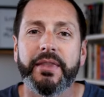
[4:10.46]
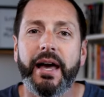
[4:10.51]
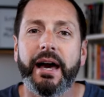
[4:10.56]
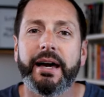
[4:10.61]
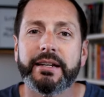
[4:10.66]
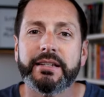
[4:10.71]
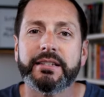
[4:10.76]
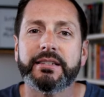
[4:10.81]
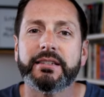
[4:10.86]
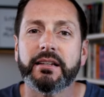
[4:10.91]

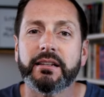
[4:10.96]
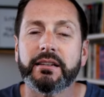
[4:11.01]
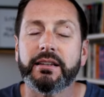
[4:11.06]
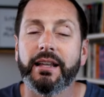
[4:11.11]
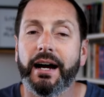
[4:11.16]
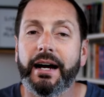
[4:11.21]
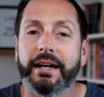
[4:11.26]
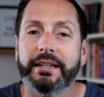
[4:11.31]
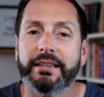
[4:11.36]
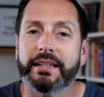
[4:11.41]
that is the
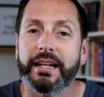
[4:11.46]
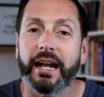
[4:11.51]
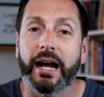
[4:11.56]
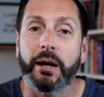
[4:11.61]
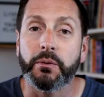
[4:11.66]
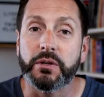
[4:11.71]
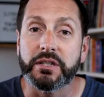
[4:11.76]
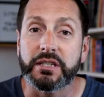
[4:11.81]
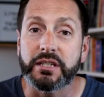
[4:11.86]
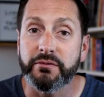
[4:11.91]
line that I
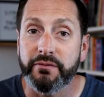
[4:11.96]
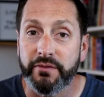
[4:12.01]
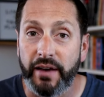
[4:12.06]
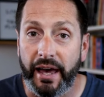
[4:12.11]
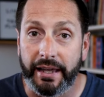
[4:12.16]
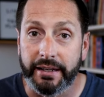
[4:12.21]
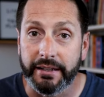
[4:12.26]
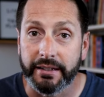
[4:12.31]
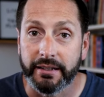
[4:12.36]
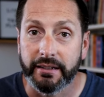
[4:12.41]
was
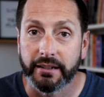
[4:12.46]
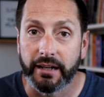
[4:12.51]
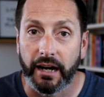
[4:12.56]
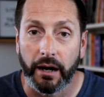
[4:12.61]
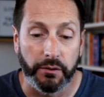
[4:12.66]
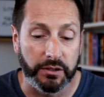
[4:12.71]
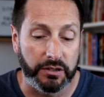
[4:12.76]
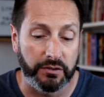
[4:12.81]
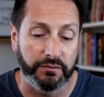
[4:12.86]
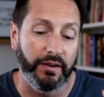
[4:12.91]
fed.
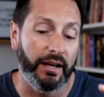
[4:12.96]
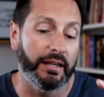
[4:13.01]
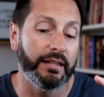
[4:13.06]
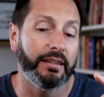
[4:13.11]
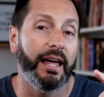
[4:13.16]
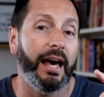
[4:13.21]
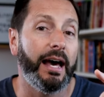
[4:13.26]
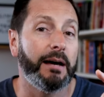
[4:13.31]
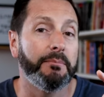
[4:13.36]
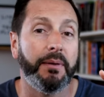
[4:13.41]
I was
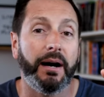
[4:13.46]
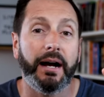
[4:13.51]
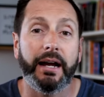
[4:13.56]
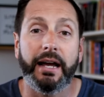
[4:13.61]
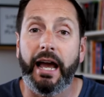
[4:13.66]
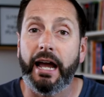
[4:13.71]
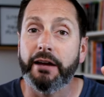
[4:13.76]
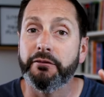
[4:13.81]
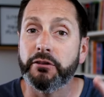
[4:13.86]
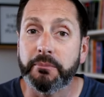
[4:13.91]
fed that by
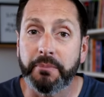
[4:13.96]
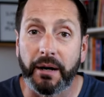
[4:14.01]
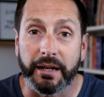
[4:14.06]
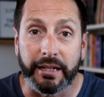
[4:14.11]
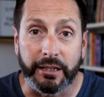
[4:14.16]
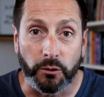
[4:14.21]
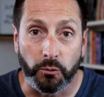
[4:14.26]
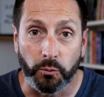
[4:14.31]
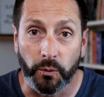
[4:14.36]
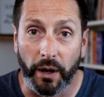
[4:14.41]

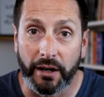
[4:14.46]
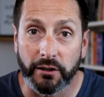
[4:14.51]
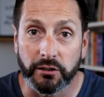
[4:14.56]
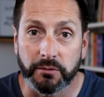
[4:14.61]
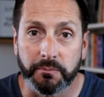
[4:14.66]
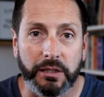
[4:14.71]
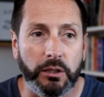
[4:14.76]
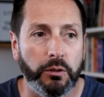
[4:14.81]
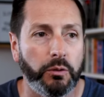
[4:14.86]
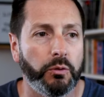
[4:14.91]
everybody
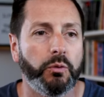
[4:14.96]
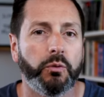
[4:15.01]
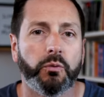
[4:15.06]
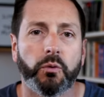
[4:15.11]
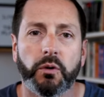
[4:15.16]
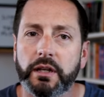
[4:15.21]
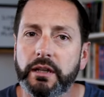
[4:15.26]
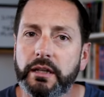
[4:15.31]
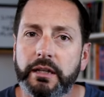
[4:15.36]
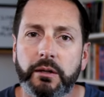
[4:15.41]
around me who
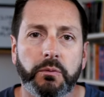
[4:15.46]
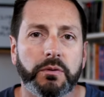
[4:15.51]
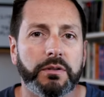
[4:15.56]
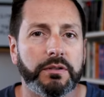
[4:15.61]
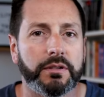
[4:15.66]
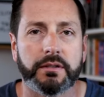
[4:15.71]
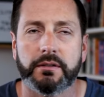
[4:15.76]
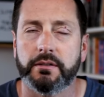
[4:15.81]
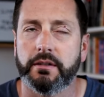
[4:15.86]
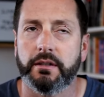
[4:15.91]
really
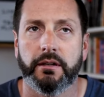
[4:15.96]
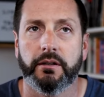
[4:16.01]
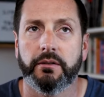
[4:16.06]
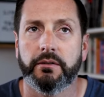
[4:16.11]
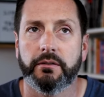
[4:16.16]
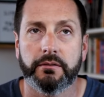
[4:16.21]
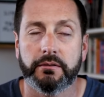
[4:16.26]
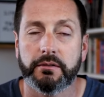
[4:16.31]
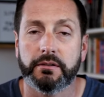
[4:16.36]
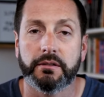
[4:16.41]
was, you
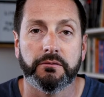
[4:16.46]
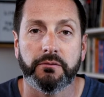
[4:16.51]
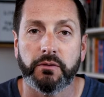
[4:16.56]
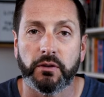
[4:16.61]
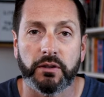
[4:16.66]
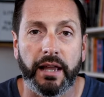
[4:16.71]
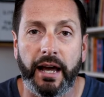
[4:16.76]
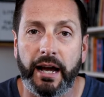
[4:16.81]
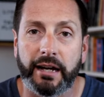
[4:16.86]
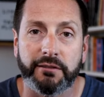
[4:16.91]
know,
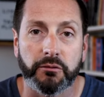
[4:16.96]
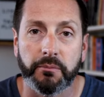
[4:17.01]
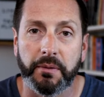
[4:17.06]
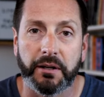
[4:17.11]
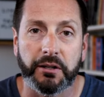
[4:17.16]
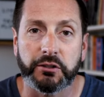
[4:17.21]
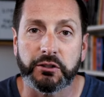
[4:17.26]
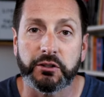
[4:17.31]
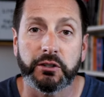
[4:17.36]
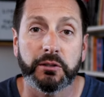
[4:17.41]
for lack of a
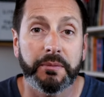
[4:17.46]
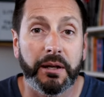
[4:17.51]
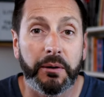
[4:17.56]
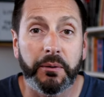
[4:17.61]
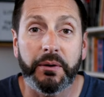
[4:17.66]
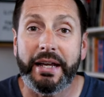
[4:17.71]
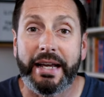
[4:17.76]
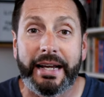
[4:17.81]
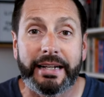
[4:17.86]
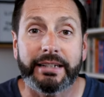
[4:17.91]
better term, they
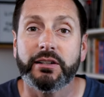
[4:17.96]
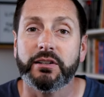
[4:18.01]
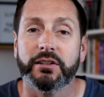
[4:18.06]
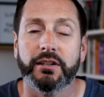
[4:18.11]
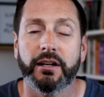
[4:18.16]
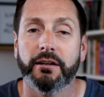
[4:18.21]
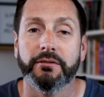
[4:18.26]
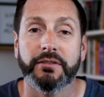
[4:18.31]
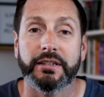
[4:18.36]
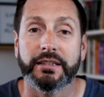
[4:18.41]
were
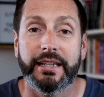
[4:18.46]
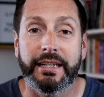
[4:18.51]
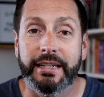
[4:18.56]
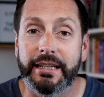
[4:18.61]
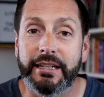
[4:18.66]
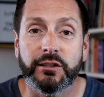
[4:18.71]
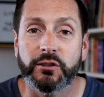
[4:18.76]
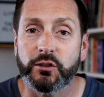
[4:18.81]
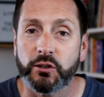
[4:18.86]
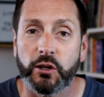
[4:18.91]
ignorant of it. They
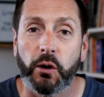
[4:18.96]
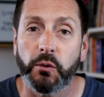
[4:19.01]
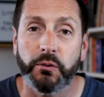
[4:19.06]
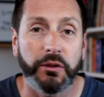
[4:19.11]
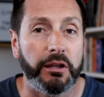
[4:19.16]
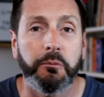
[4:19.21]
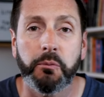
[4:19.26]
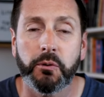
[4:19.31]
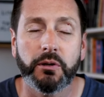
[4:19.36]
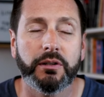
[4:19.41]
didn't know
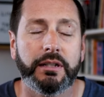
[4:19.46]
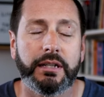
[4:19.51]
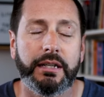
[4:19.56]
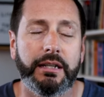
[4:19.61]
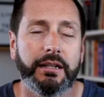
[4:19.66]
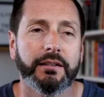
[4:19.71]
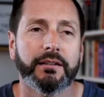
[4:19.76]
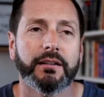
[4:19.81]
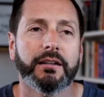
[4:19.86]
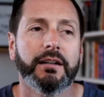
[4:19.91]
they weren't
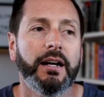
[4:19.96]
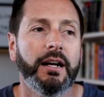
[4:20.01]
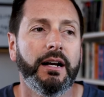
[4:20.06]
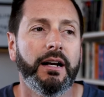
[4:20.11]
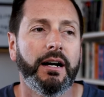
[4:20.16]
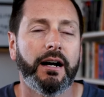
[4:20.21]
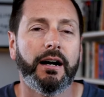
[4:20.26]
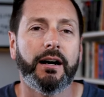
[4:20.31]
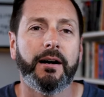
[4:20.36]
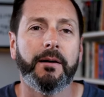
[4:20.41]
here.
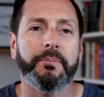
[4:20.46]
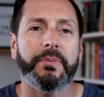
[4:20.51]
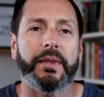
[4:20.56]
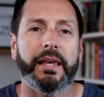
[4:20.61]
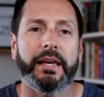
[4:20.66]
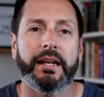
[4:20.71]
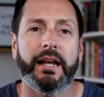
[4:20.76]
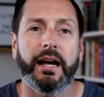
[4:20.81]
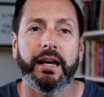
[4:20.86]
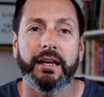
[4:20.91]
Um,
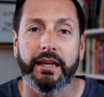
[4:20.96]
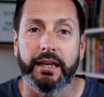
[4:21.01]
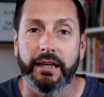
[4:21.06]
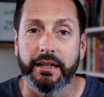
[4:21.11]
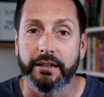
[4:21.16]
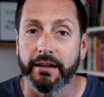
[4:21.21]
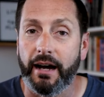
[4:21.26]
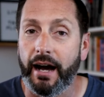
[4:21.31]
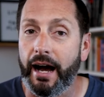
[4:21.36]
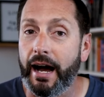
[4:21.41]
and,
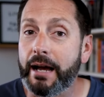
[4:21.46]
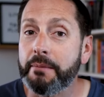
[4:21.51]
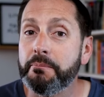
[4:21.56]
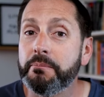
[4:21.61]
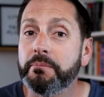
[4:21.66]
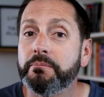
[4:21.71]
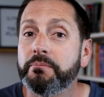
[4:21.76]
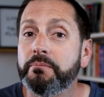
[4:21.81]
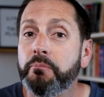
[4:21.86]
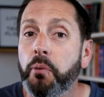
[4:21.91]
and I
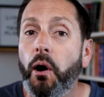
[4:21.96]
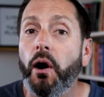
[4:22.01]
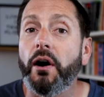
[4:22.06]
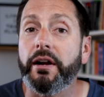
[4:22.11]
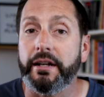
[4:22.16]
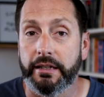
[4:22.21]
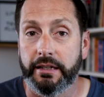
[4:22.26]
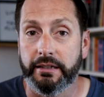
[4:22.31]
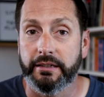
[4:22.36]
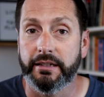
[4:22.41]

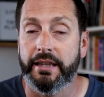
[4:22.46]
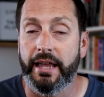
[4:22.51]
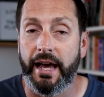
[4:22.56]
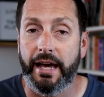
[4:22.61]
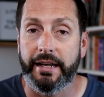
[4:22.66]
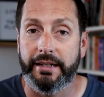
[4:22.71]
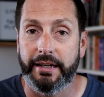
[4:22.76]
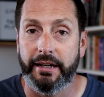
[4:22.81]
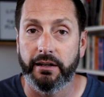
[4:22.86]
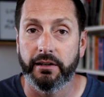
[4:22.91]
bought into
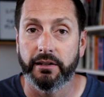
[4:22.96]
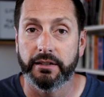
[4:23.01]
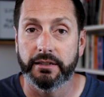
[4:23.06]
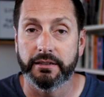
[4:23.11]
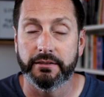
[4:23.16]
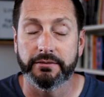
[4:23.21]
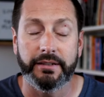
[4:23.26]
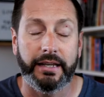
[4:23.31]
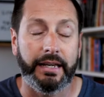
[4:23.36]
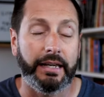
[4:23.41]
that
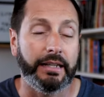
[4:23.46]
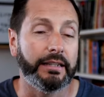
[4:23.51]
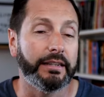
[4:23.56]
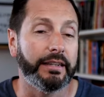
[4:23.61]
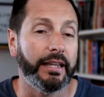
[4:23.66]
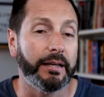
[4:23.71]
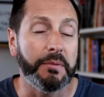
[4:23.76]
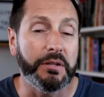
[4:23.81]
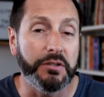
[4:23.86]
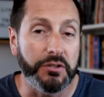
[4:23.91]
narrative. And
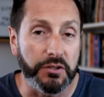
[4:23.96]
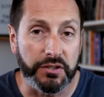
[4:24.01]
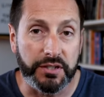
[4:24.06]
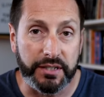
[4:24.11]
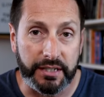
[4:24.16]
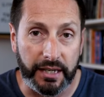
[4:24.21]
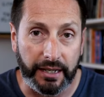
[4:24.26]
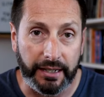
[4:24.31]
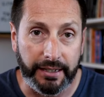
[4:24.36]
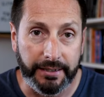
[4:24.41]
let me just
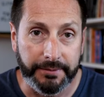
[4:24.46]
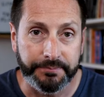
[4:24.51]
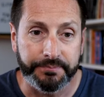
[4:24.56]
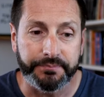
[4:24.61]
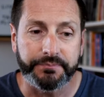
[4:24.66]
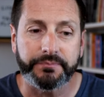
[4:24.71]
say,